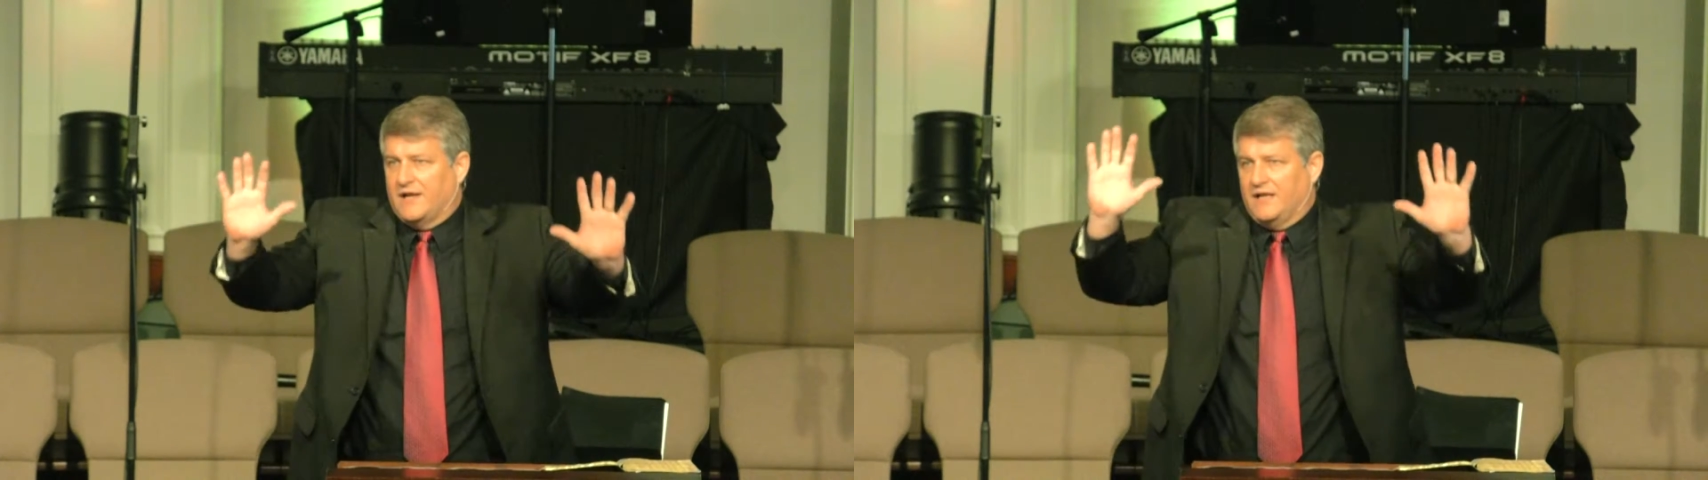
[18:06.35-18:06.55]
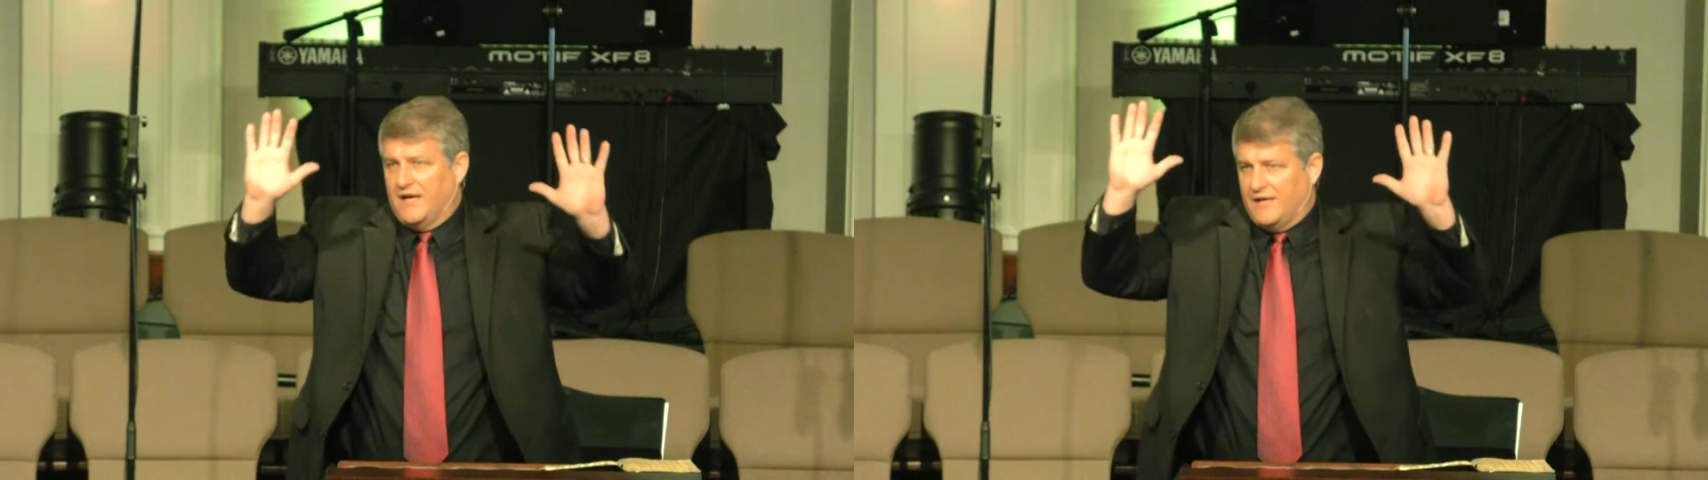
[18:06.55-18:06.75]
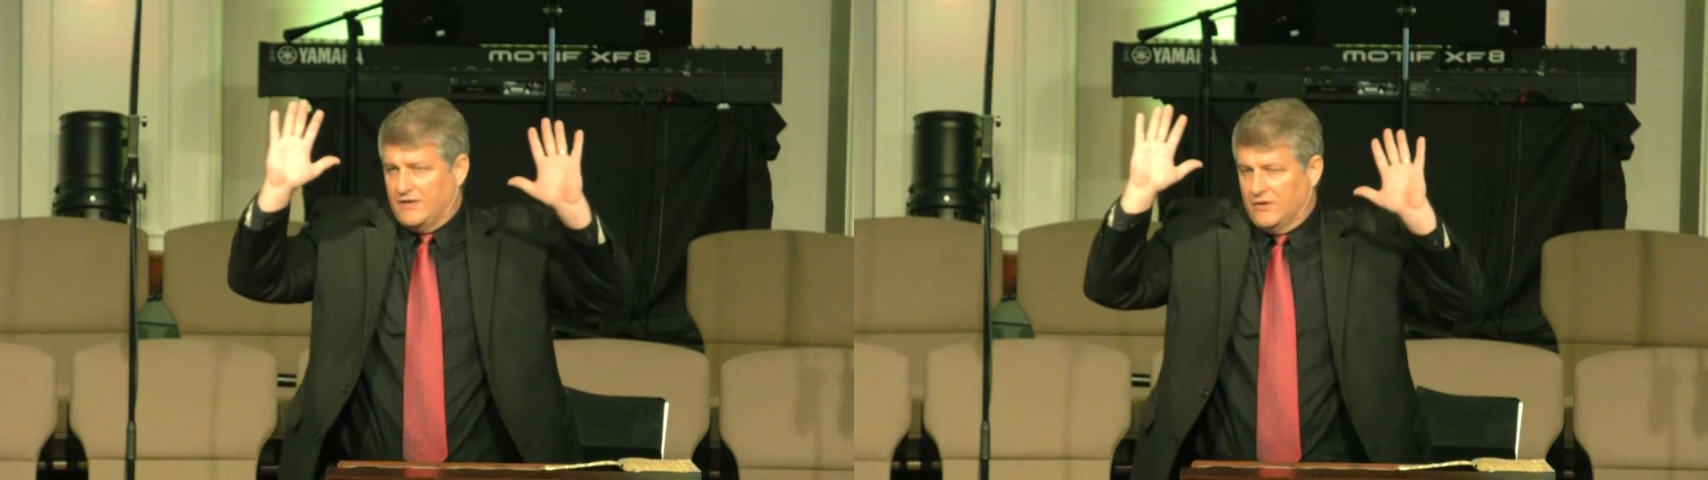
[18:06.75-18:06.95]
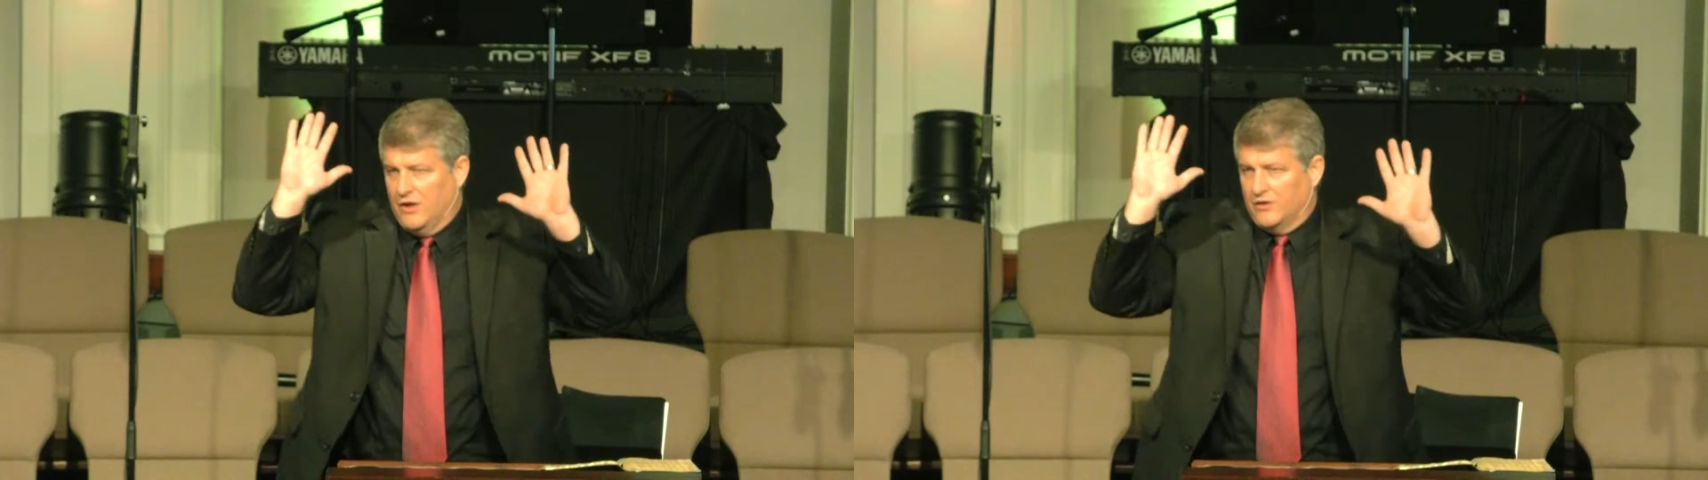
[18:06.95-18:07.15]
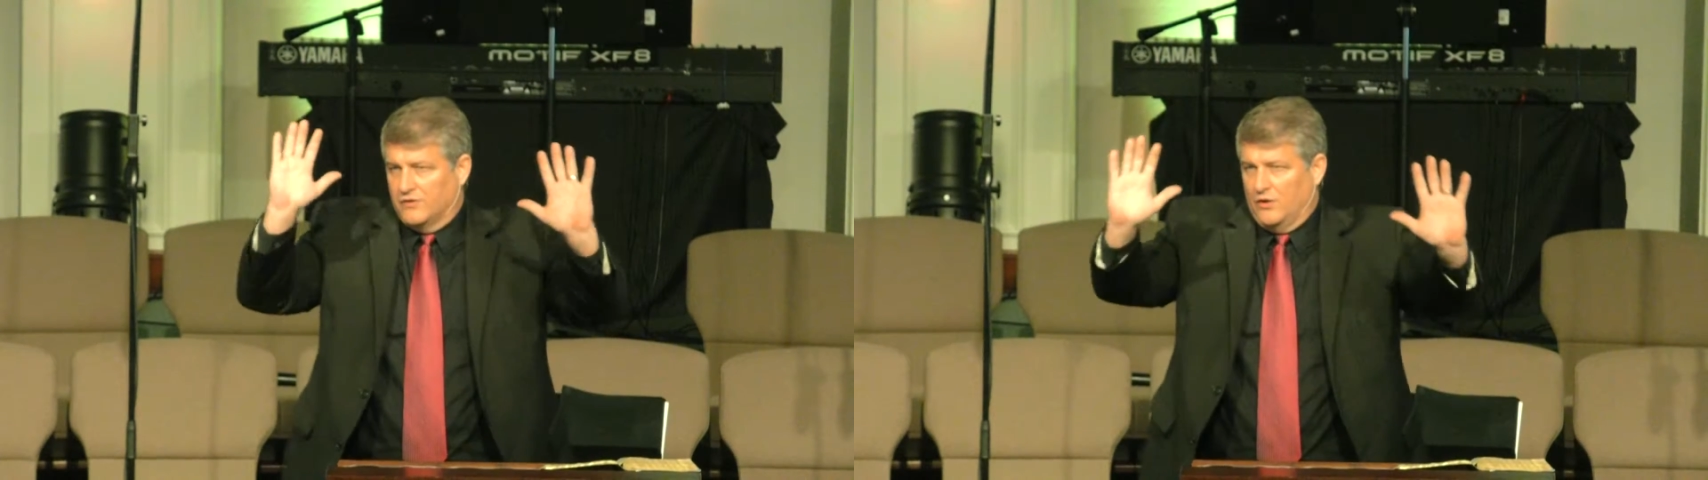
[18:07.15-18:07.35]
and letting
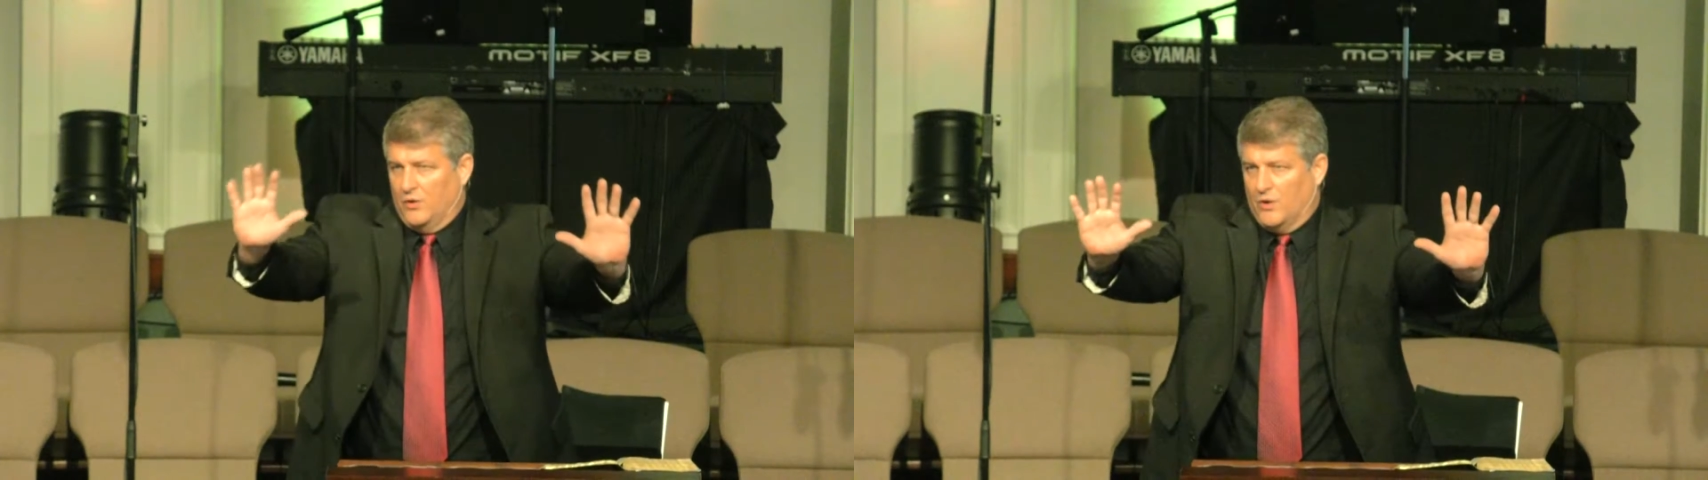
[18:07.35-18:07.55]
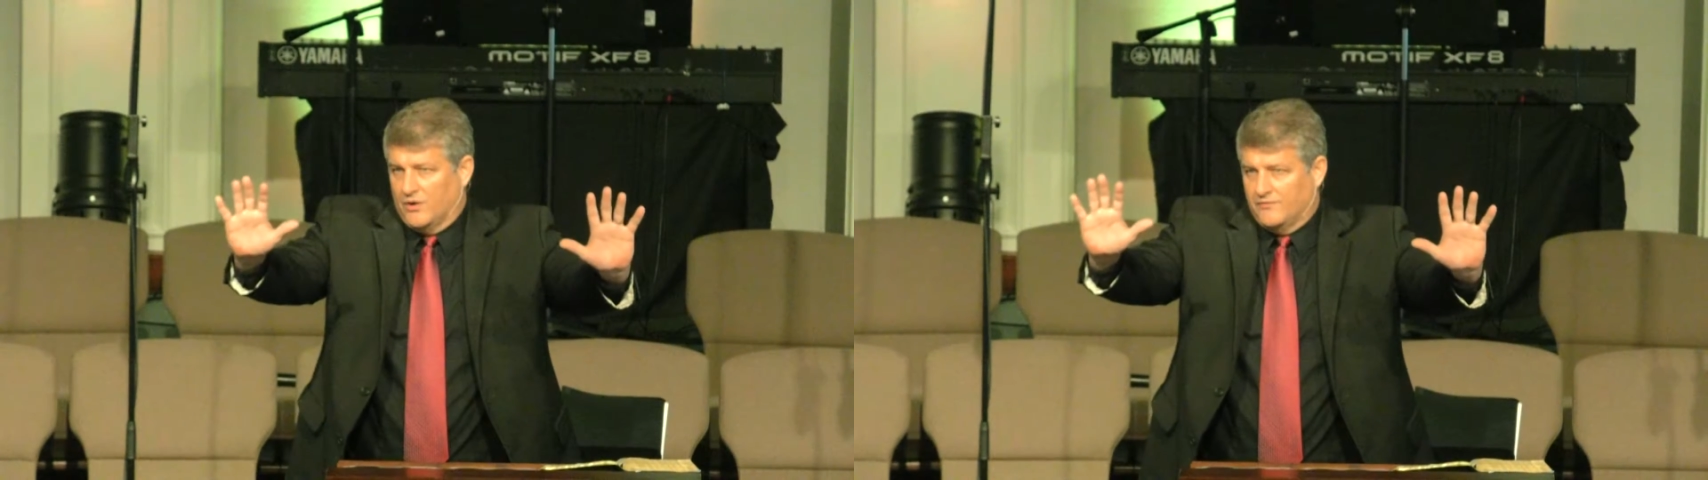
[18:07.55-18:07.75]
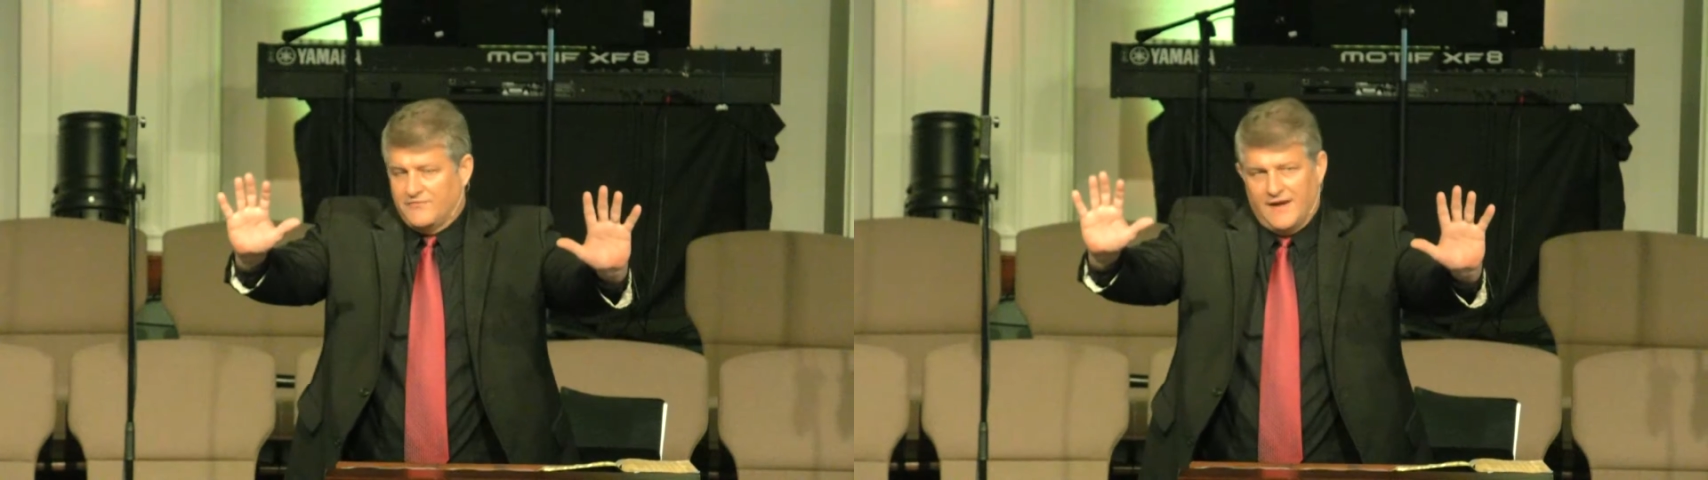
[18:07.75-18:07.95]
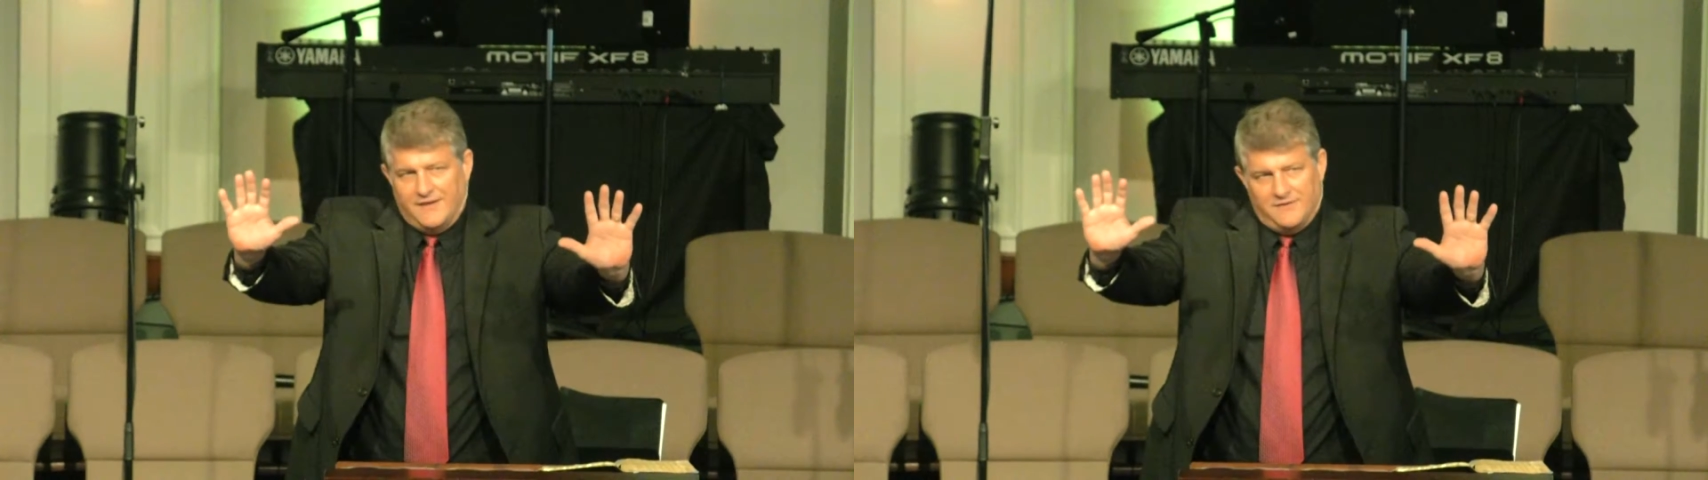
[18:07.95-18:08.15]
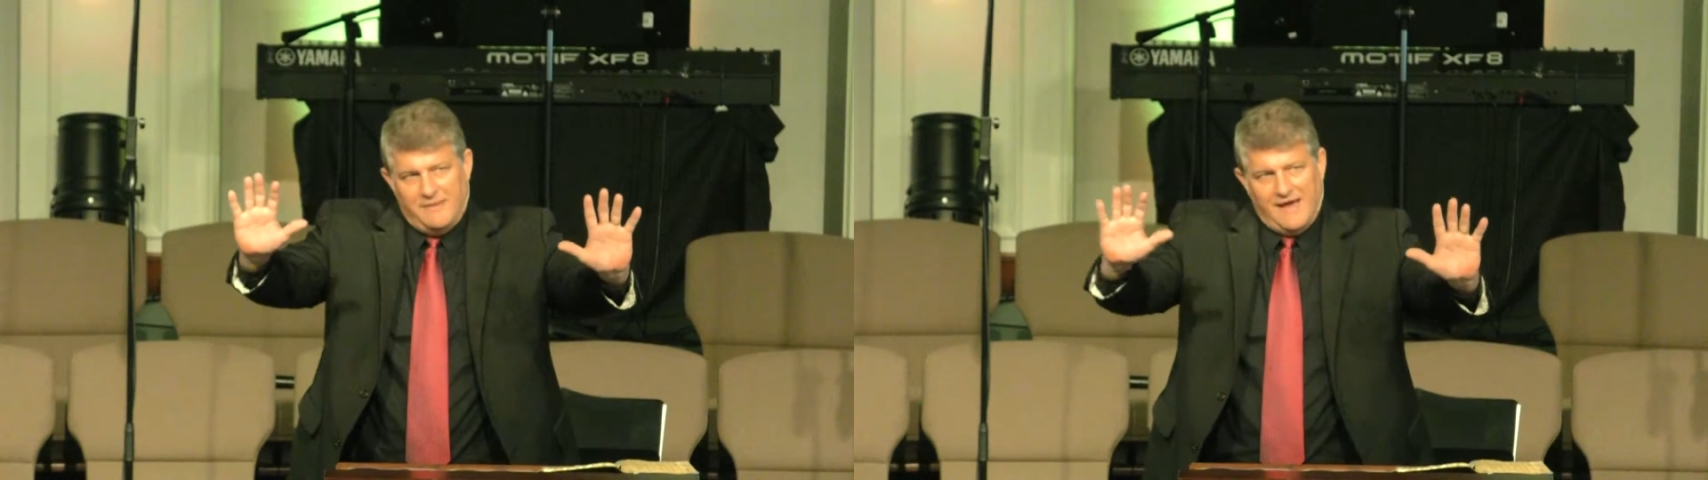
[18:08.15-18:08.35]
the Lord
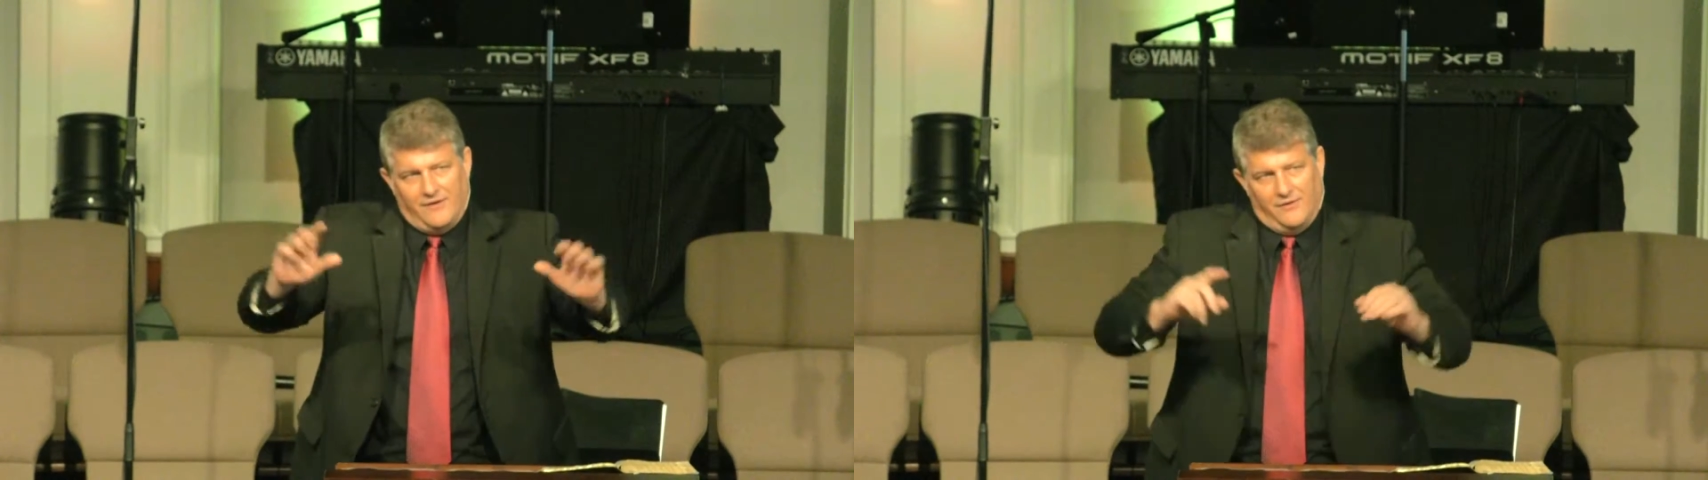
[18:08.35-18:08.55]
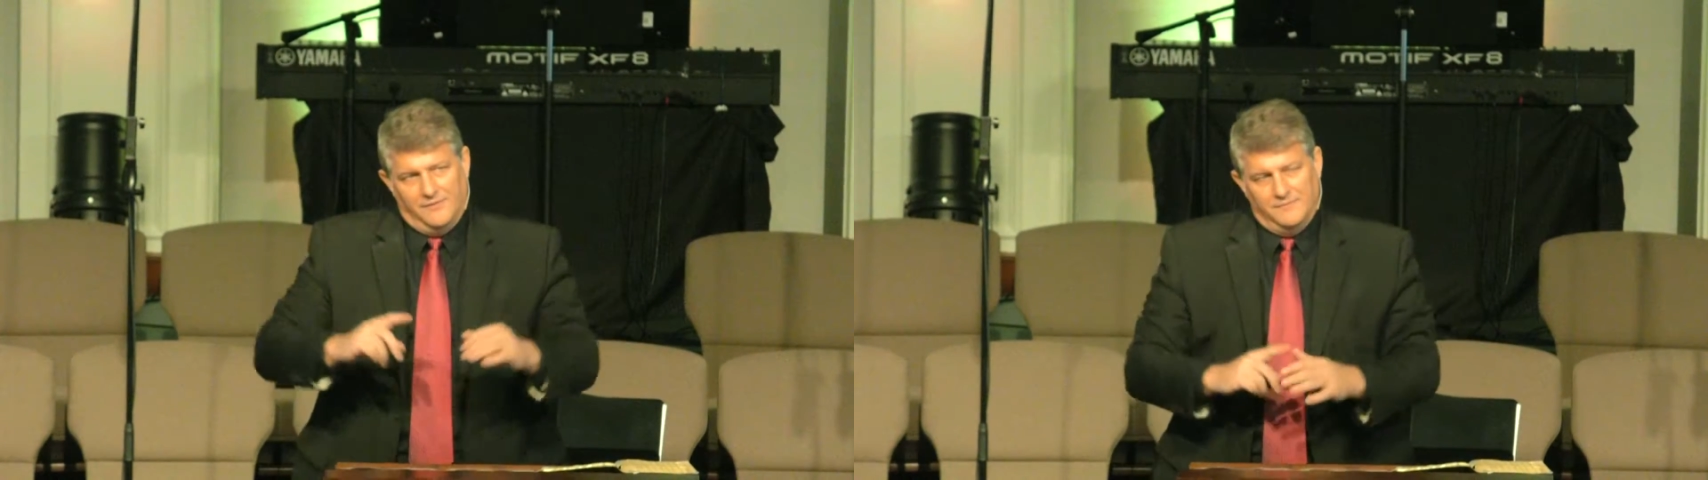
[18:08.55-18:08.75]
fight the battle.